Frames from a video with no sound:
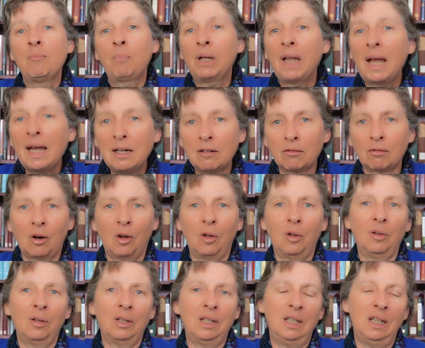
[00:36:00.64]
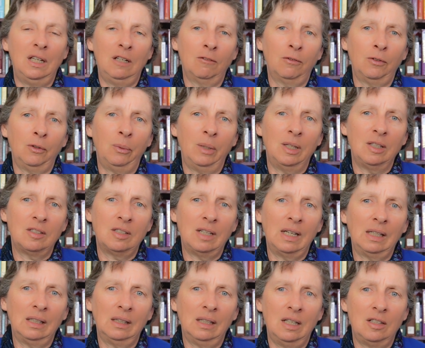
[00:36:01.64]
play a role in
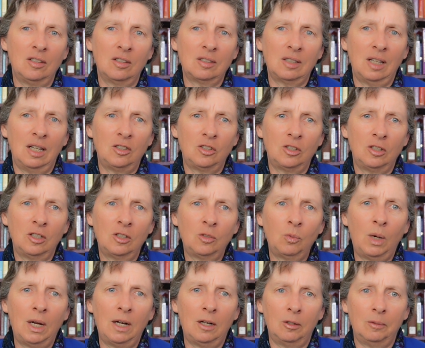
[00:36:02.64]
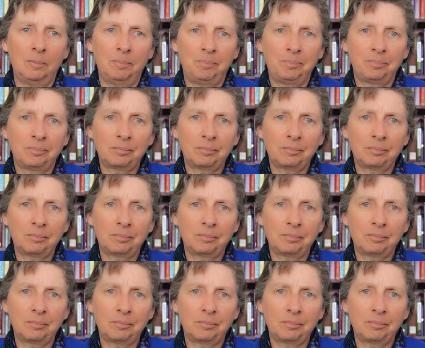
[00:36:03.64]
influencing legislation as well.